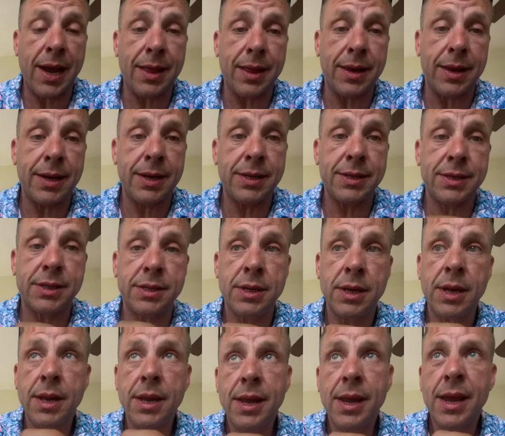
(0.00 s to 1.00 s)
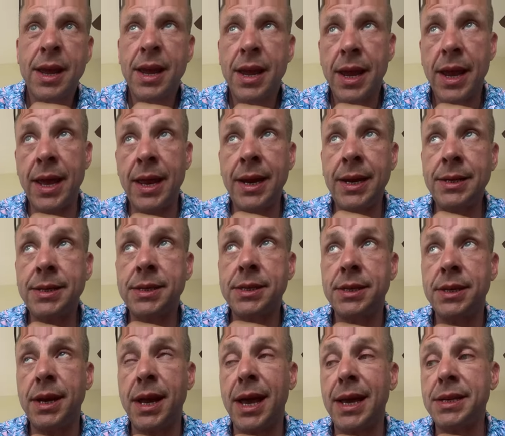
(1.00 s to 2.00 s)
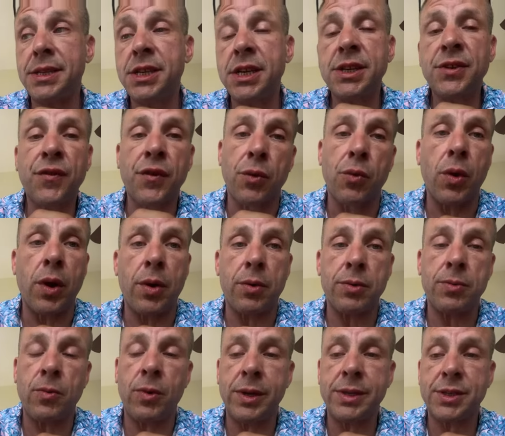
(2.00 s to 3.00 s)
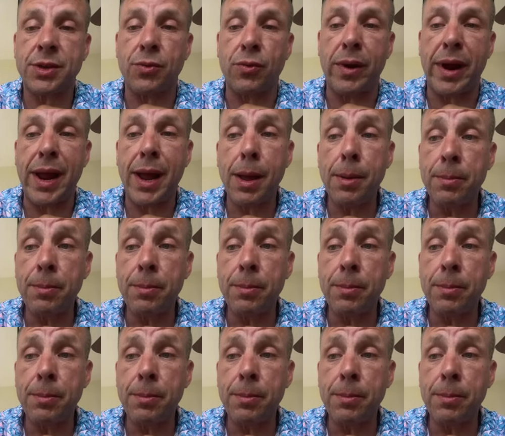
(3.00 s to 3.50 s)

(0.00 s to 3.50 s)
And it's not just for what's around me.